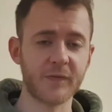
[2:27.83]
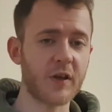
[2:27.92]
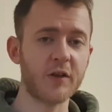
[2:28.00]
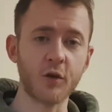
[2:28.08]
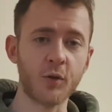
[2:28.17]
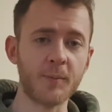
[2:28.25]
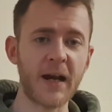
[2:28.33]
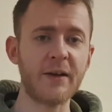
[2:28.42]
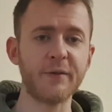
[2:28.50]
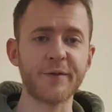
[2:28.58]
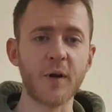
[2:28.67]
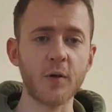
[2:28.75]
your main
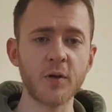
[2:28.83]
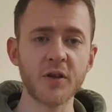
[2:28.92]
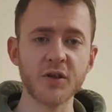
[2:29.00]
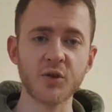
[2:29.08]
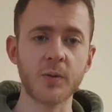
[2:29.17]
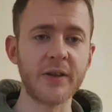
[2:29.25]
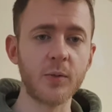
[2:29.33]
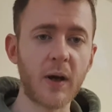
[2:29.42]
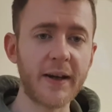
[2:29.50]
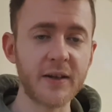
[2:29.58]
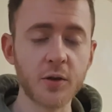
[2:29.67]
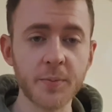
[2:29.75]
focus when you
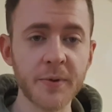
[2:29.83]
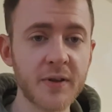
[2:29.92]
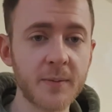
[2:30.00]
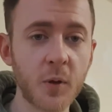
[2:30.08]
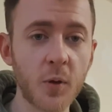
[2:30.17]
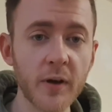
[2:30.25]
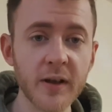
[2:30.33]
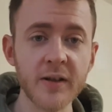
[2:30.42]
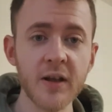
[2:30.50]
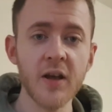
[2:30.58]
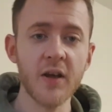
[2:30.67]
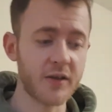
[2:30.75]
wake up in the morning.
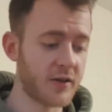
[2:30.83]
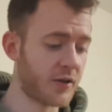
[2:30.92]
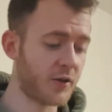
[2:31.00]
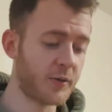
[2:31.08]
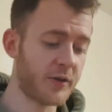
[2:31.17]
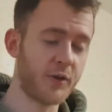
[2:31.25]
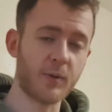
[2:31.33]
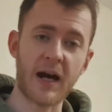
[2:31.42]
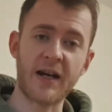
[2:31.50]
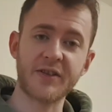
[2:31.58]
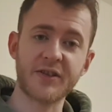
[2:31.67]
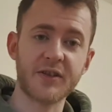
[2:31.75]
You know, you
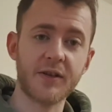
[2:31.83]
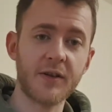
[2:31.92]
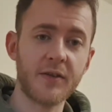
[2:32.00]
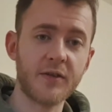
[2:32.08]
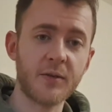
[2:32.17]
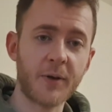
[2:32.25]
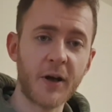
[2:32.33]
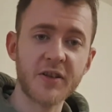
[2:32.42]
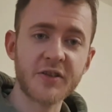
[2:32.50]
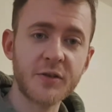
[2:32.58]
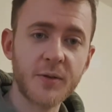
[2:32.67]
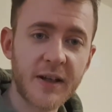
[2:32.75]
ask the
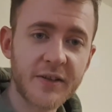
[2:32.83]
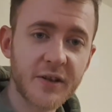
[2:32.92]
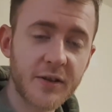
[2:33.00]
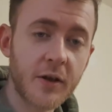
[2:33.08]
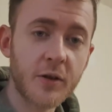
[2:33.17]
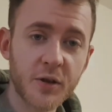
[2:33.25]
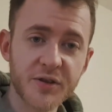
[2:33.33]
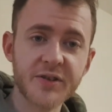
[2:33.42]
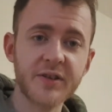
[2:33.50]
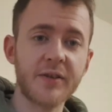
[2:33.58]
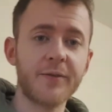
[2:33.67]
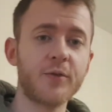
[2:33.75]
person who has
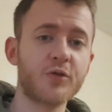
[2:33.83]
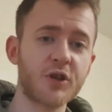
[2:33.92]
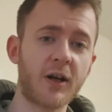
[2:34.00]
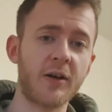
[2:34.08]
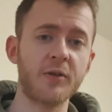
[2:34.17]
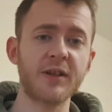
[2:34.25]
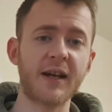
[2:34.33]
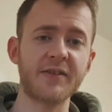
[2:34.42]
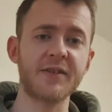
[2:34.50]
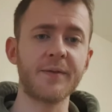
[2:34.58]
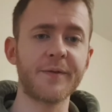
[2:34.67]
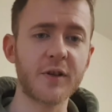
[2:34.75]
custody of your child, ask
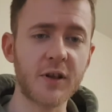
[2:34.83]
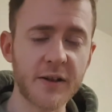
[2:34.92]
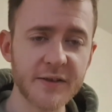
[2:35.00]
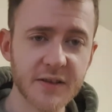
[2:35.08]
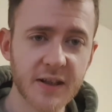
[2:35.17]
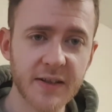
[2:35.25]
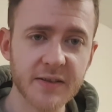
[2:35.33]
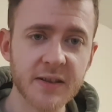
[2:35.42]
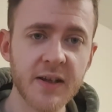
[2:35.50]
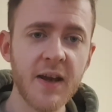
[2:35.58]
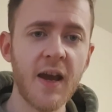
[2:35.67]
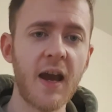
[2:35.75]
them for contact,
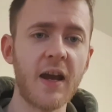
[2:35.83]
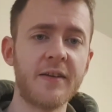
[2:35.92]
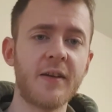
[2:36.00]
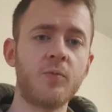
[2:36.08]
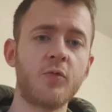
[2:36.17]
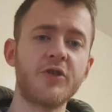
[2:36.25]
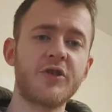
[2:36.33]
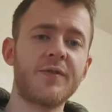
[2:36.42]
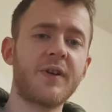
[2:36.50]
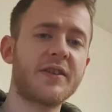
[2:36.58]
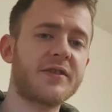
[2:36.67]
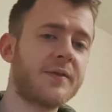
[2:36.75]
and then once you've
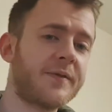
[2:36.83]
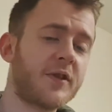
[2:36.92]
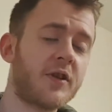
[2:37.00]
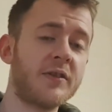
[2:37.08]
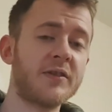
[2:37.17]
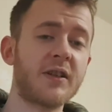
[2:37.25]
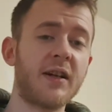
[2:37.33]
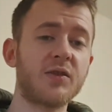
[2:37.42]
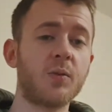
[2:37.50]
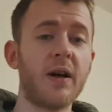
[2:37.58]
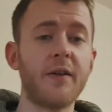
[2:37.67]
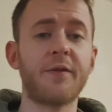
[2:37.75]
asked them for contact,
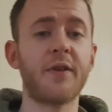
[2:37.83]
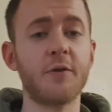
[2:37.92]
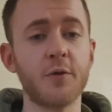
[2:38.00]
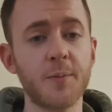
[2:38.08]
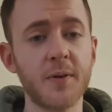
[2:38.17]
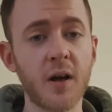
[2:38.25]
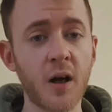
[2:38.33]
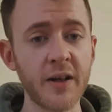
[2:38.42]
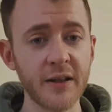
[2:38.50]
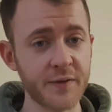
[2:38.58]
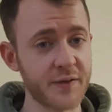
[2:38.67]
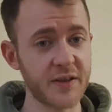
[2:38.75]
wait for their reply.
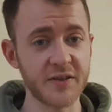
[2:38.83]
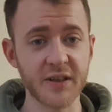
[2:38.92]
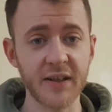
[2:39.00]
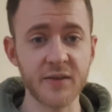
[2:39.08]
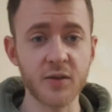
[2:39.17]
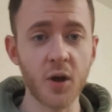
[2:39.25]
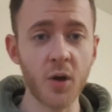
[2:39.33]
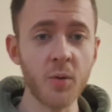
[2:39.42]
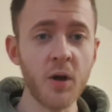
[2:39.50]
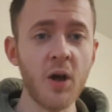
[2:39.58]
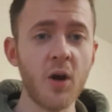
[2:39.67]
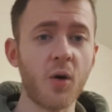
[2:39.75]
If they say no,
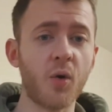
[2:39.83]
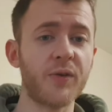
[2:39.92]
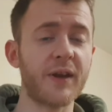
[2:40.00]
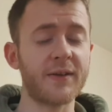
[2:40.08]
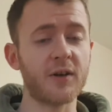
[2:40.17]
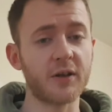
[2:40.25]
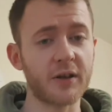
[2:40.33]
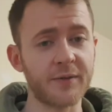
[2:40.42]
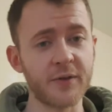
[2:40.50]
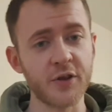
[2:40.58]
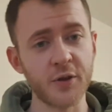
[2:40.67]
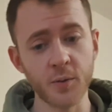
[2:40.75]
or they're not
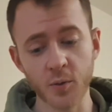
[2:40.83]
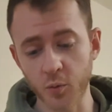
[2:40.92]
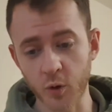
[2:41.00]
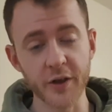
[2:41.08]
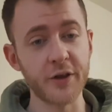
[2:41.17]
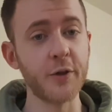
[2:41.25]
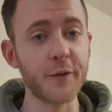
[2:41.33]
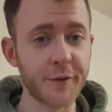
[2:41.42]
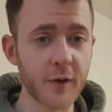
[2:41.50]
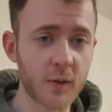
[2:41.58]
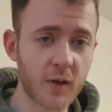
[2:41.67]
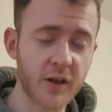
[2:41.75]
giving you what you
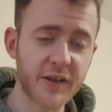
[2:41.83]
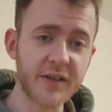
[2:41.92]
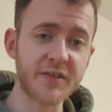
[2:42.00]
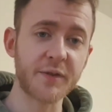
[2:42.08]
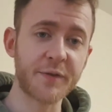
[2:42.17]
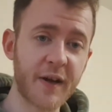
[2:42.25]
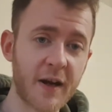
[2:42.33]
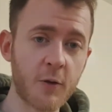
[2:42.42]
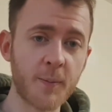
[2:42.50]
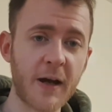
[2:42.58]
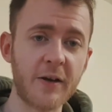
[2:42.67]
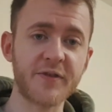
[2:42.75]
feel like is a fair
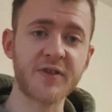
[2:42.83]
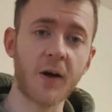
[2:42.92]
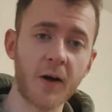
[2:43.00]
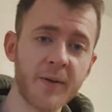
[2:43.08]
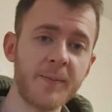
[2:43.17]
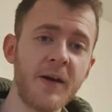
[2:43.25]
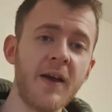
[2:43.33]
amount of time,